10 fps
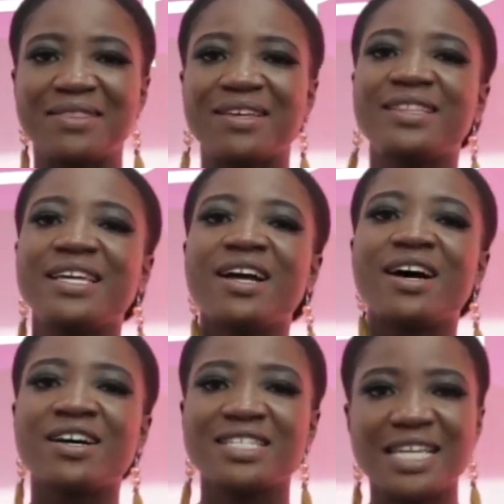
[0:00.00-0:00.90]
that they
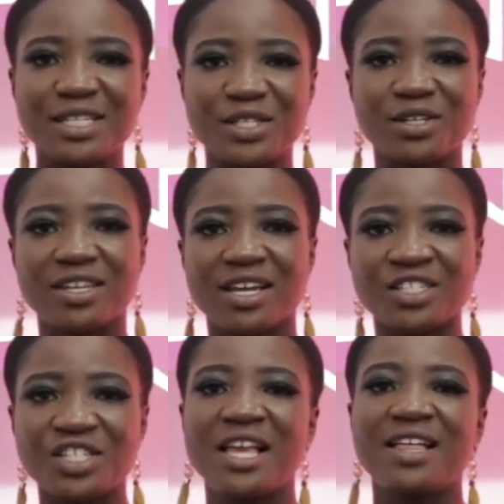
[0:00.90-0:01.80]
are set to
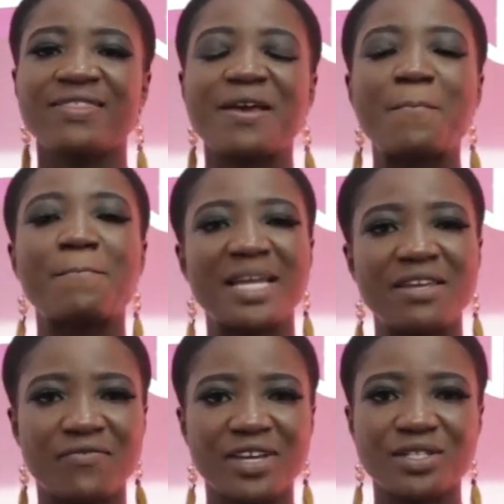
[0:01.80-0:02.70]
launch their
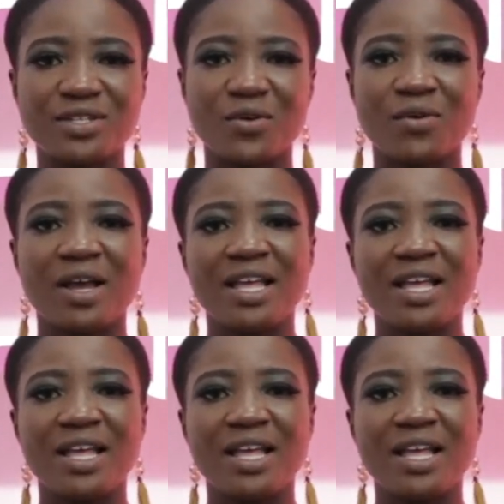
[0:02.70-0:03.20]
manifesto